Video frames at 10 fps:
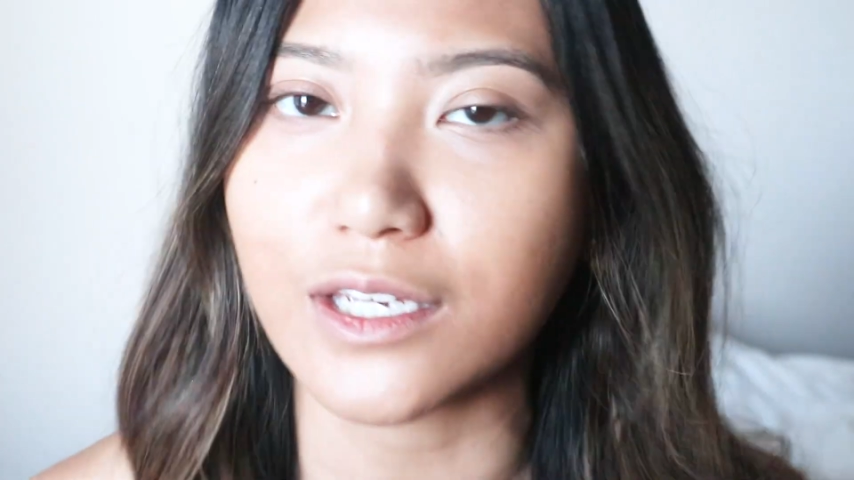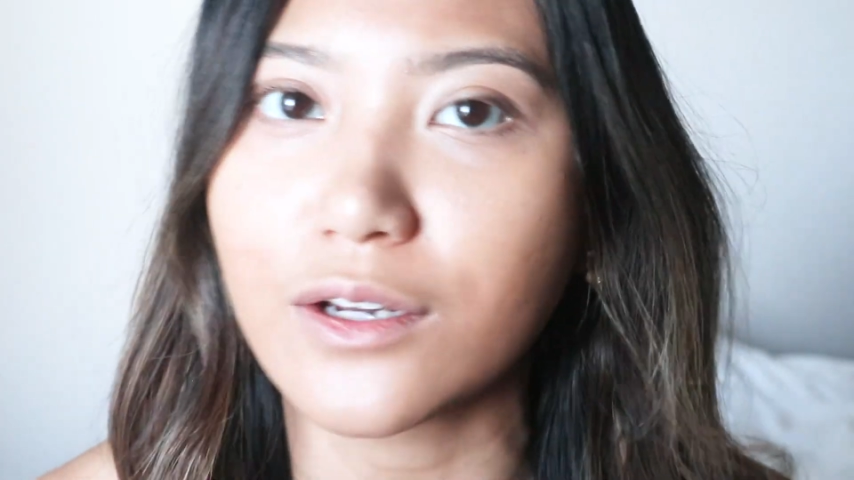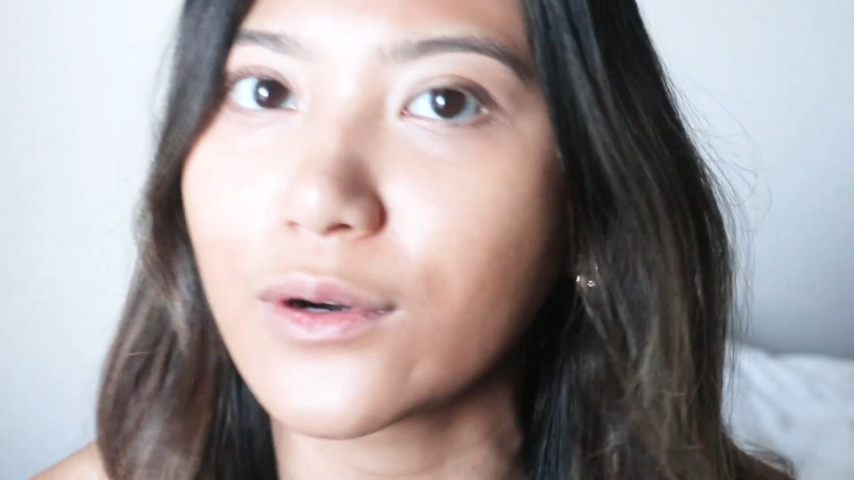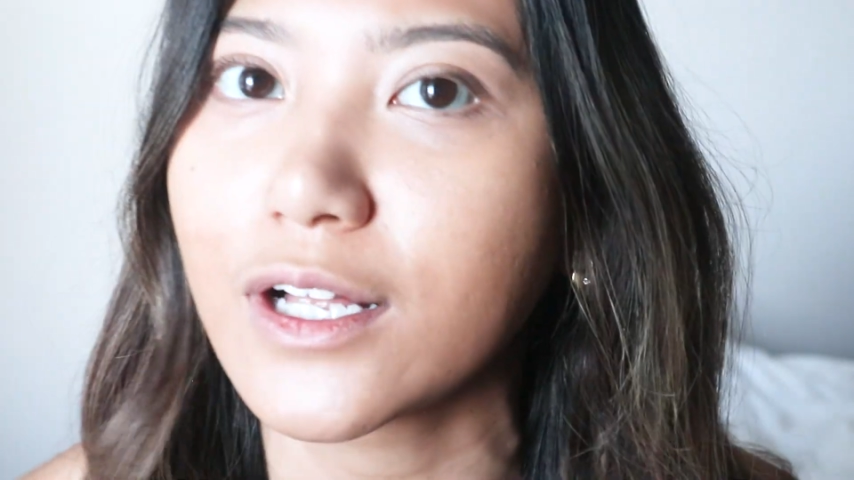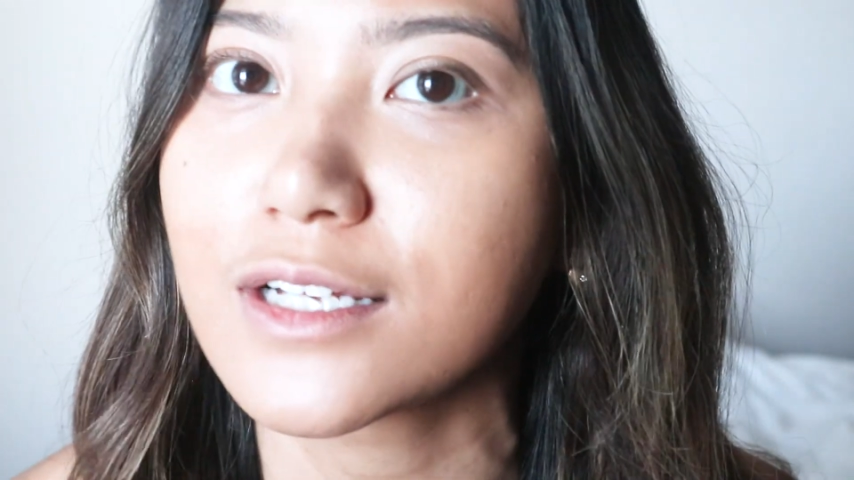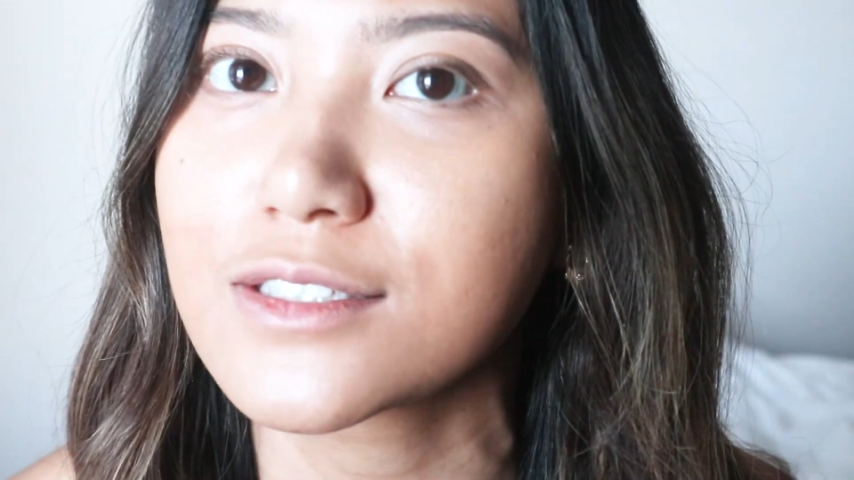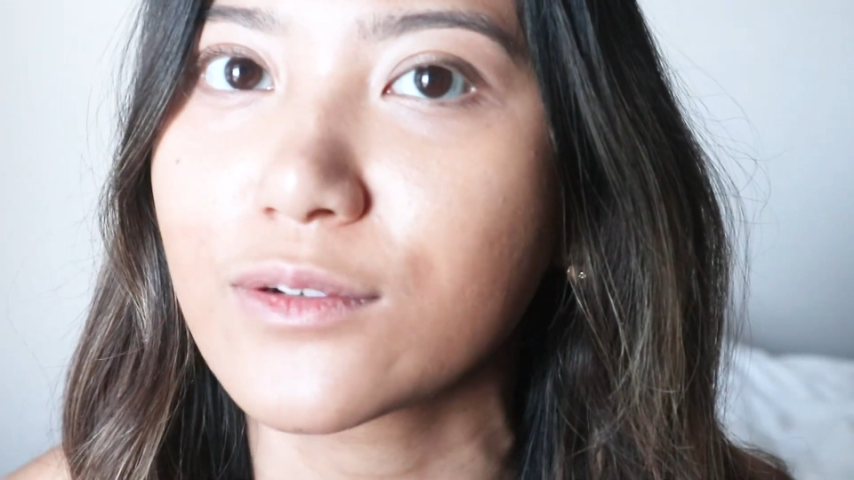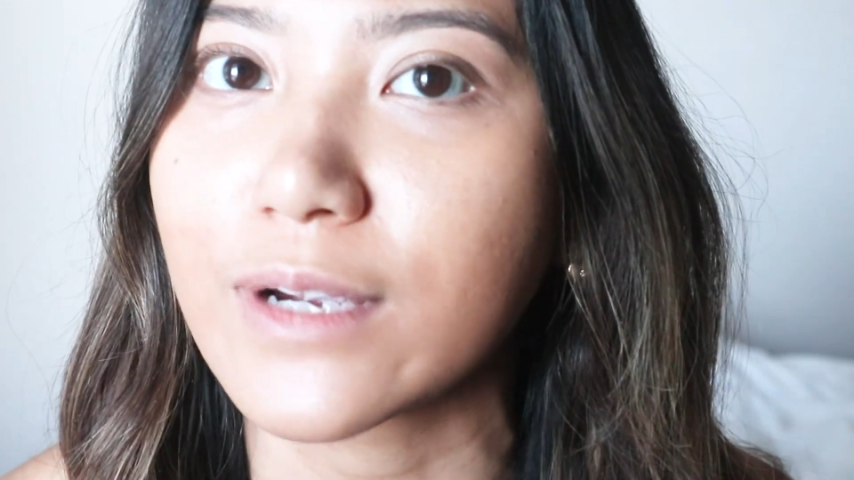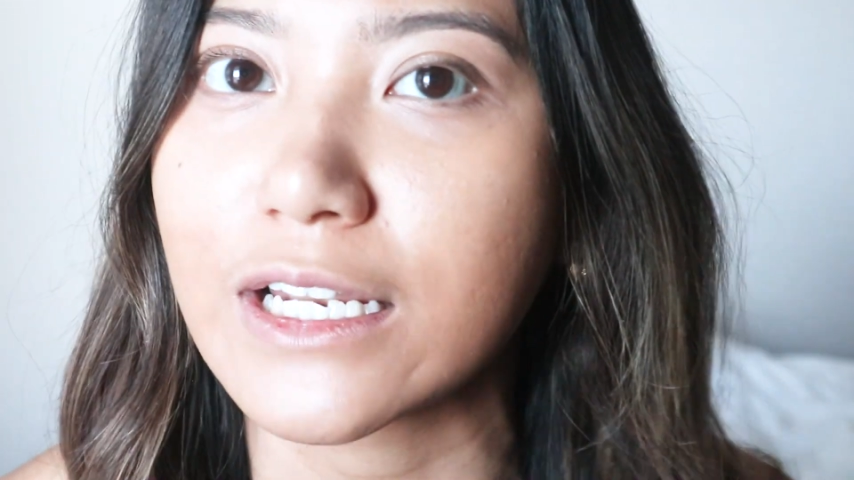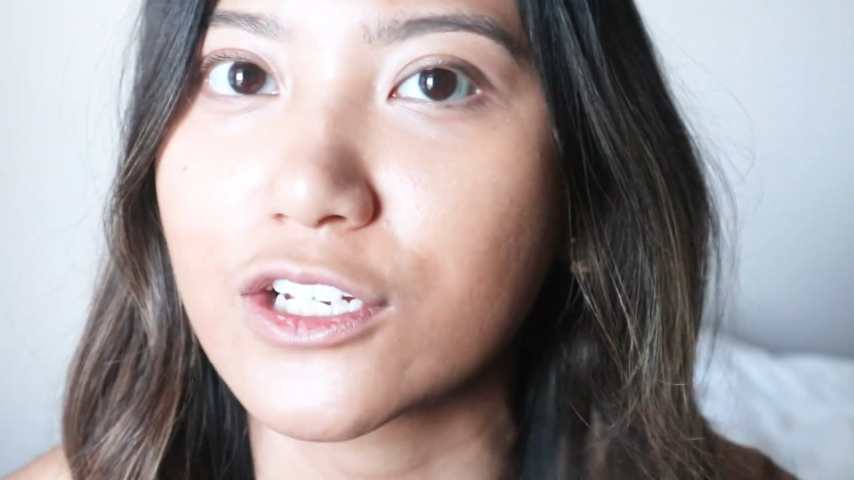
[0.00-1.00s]
E oil has
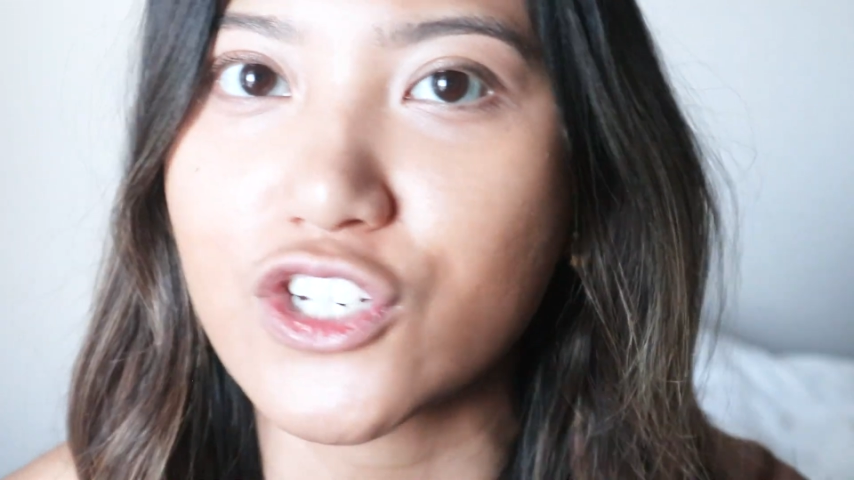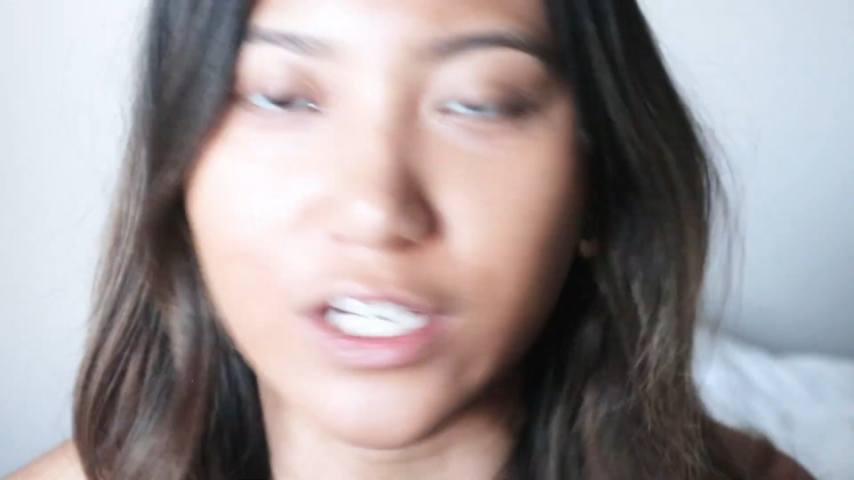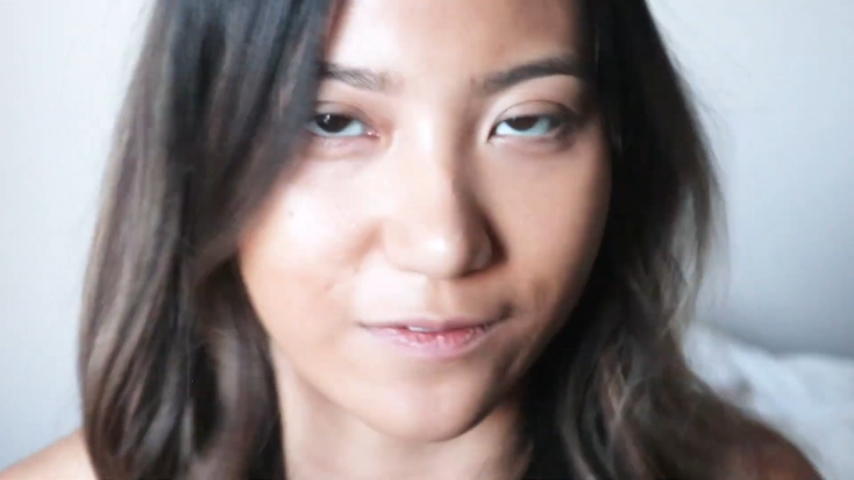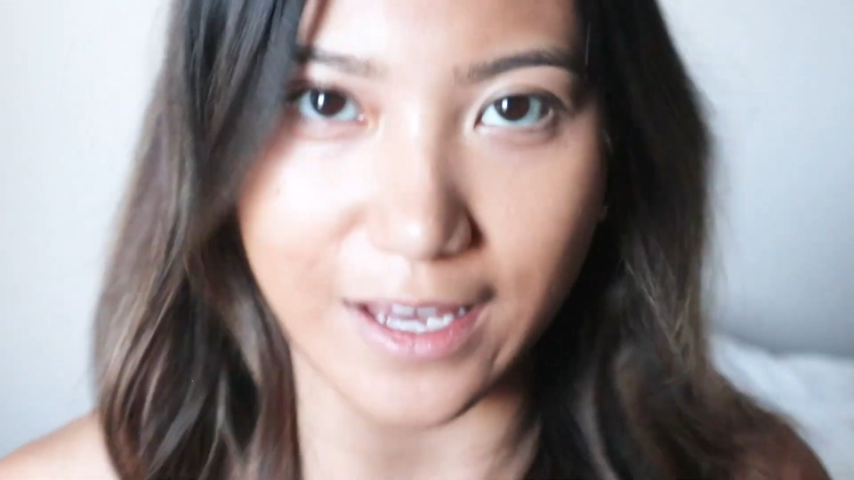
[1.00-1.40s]
already achieved